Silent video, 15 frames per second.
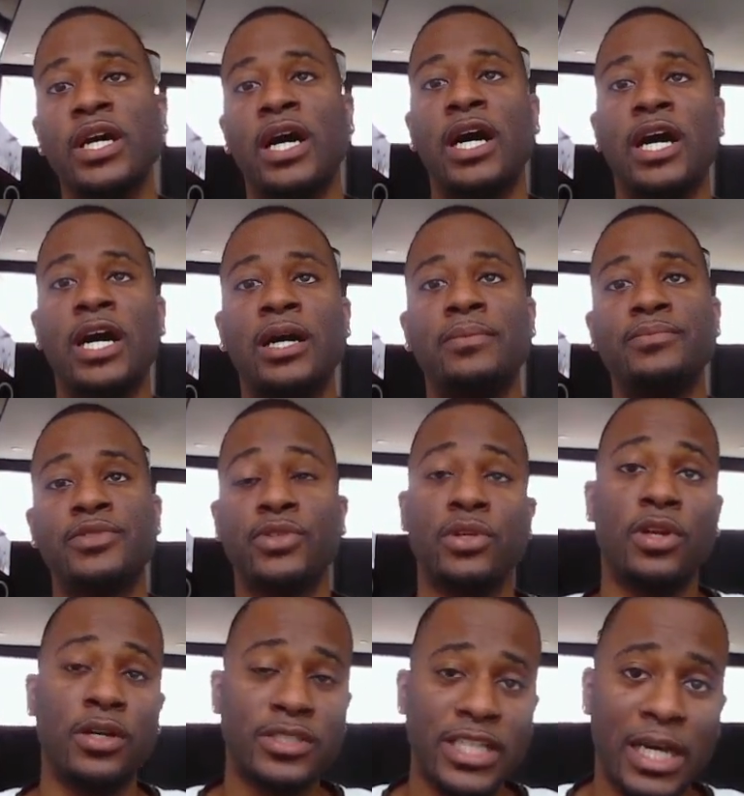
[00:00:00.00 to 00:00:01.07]
So a
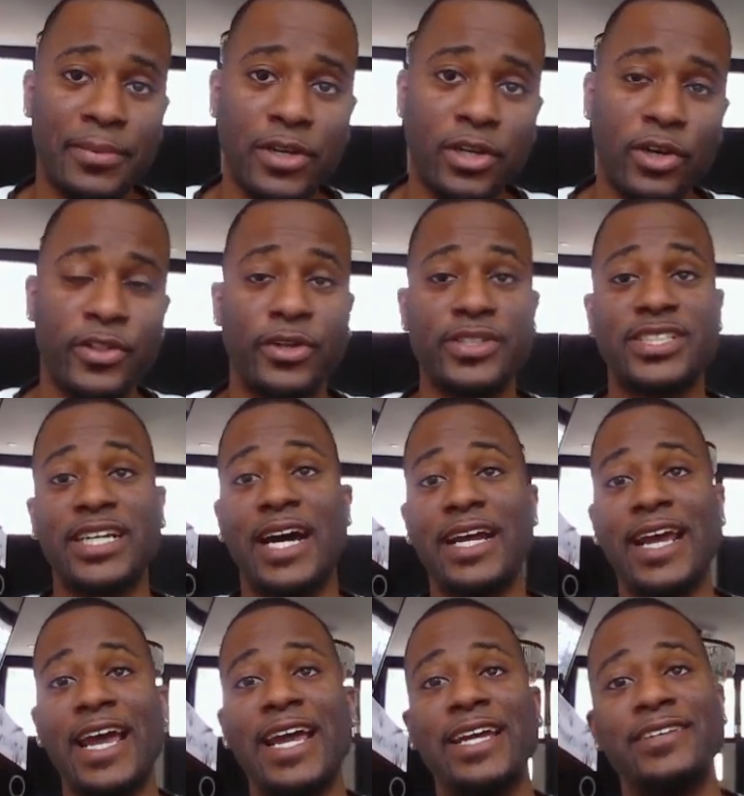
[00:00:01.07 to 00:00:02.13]
long time ago, there was side
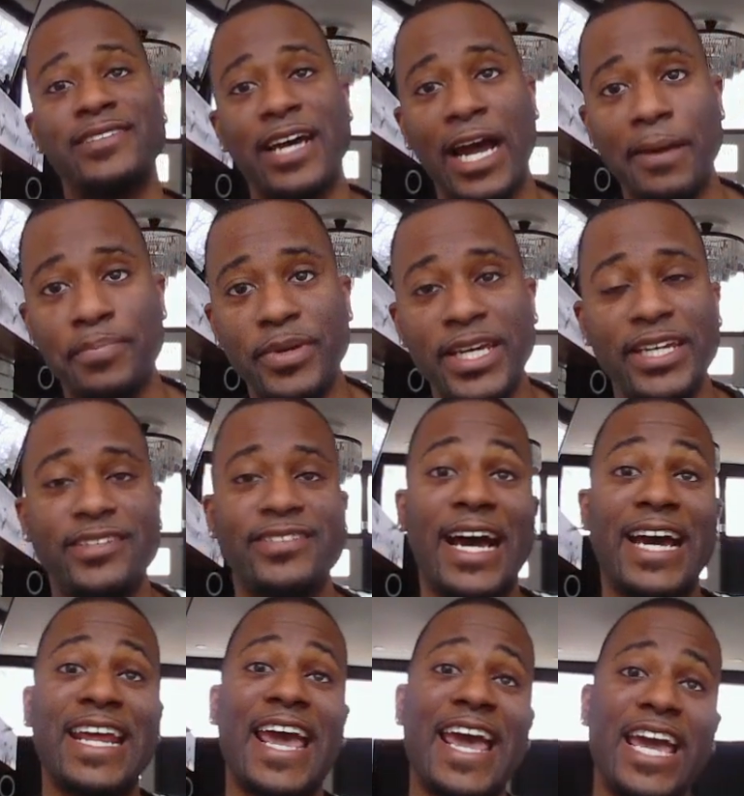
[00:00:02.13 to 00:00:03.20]
A, side B.
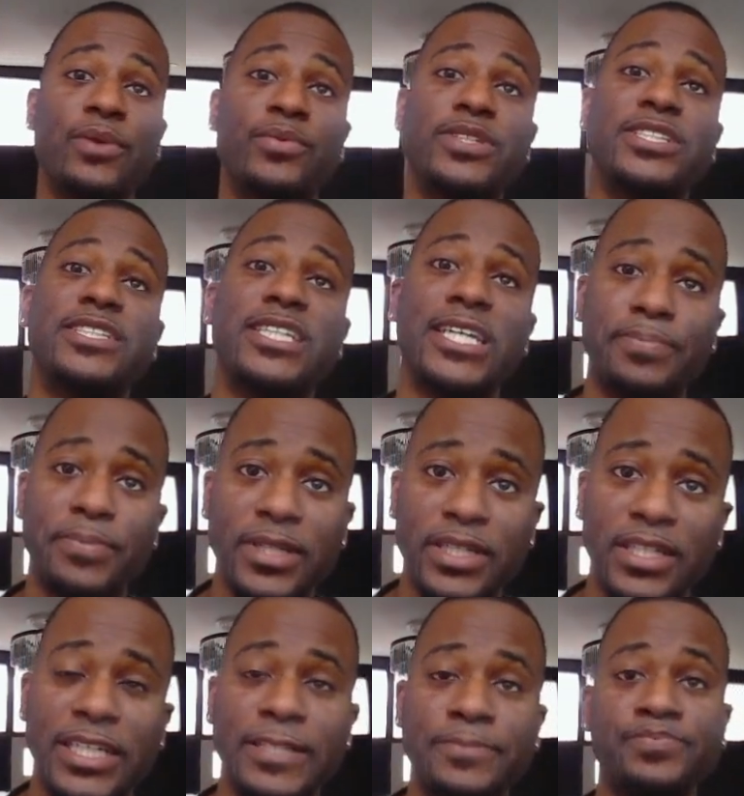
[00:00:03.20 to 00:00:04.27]
Side A was
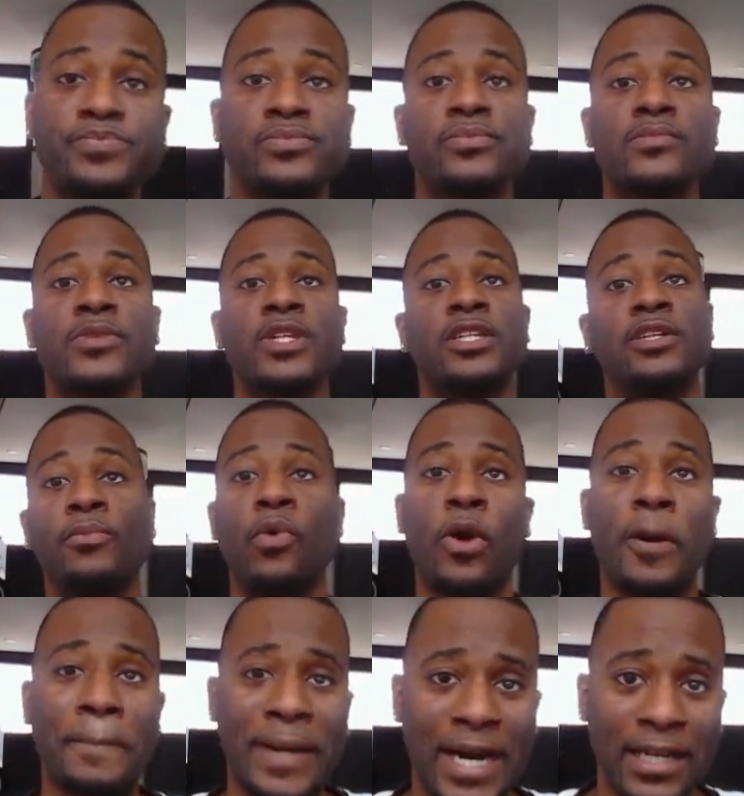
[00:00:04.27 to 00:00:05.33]
typically the
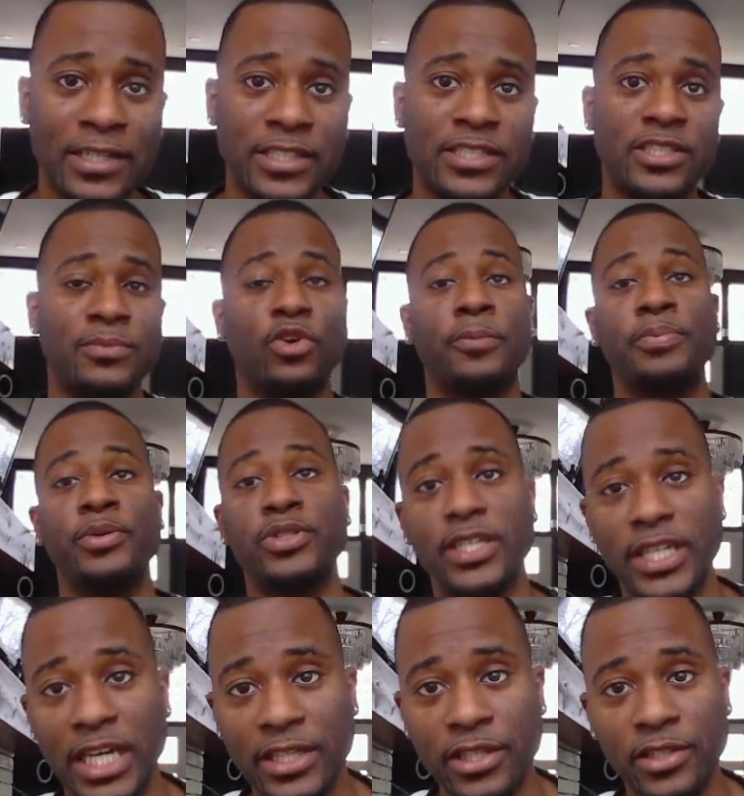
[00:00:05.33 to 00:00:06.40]
more polished, the more put
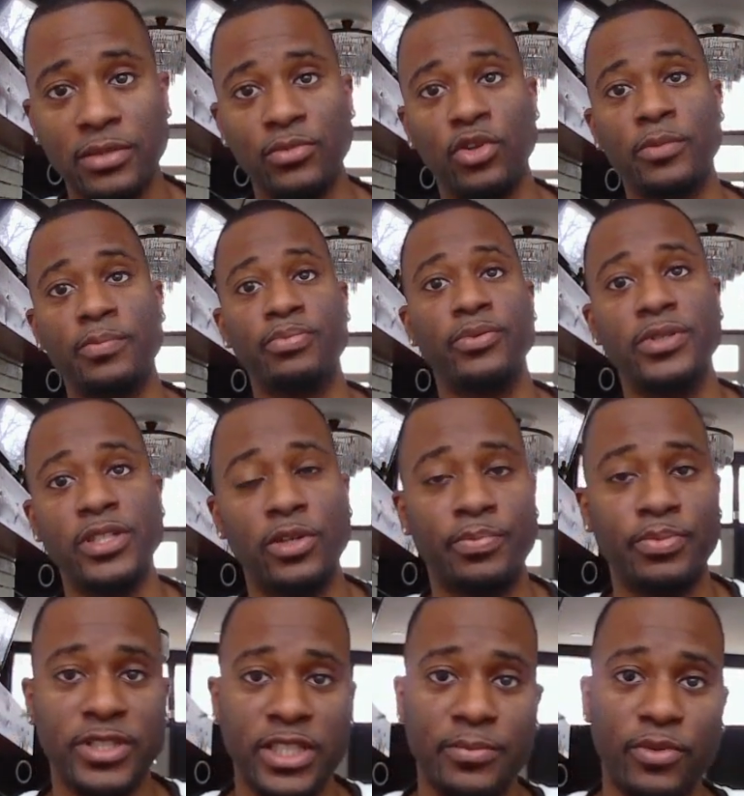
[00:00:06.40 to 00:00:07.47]
together, the more
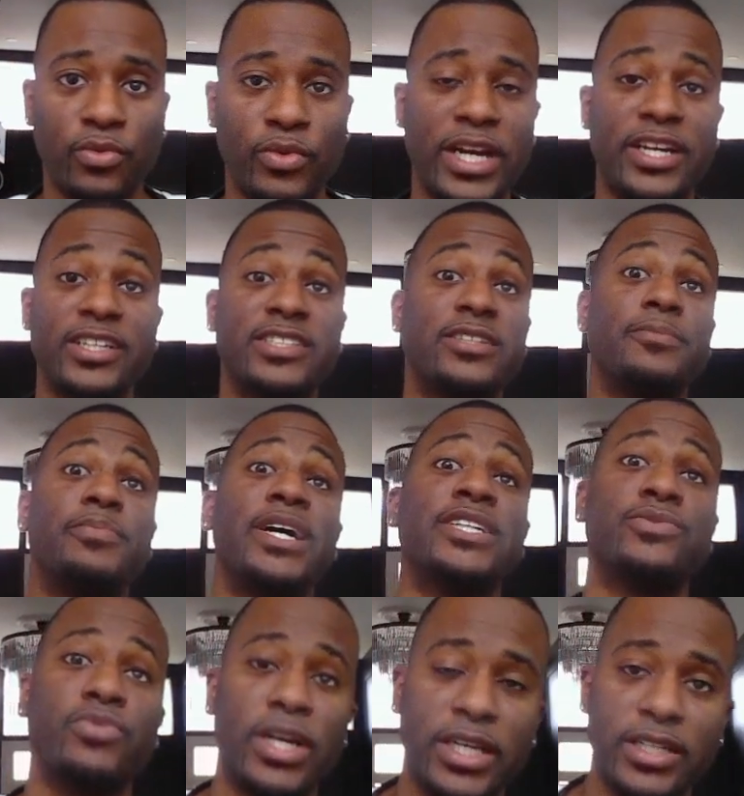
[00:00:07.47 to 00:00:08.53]
presentable records, the
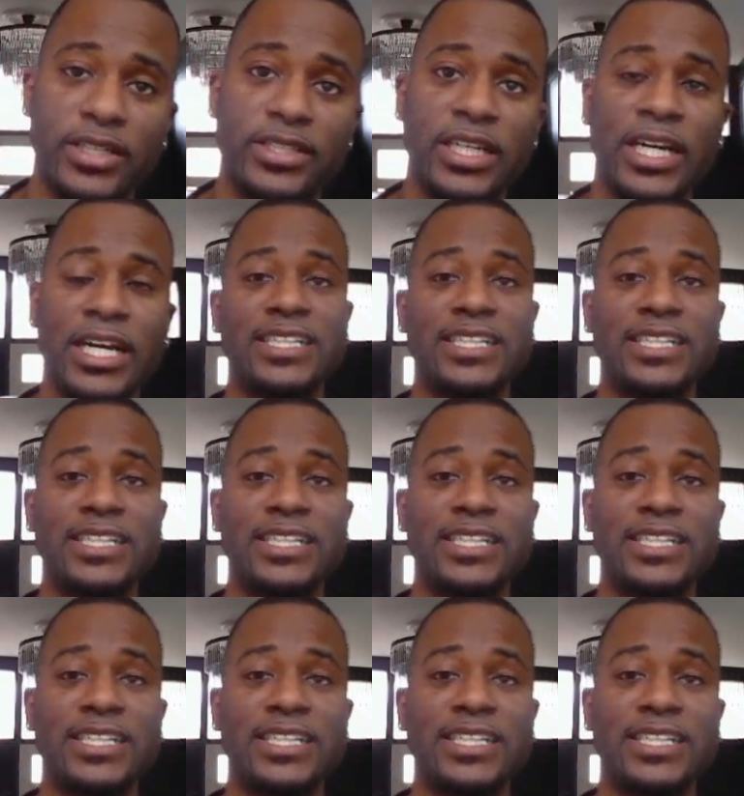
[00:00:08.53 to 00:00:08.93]
best records.